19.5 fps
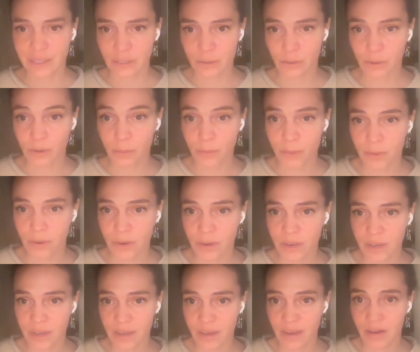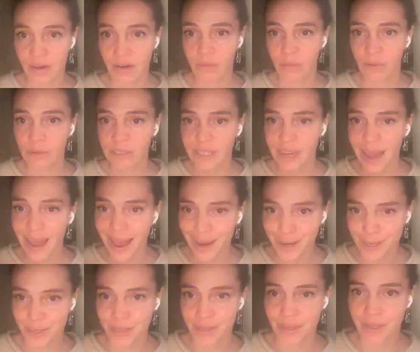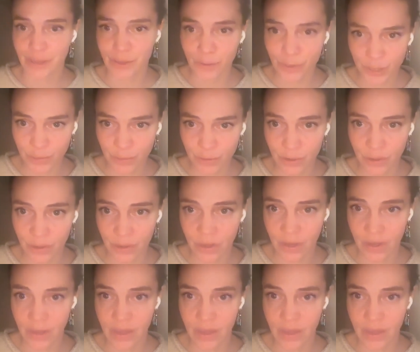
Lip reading: to a community, what's actually useful?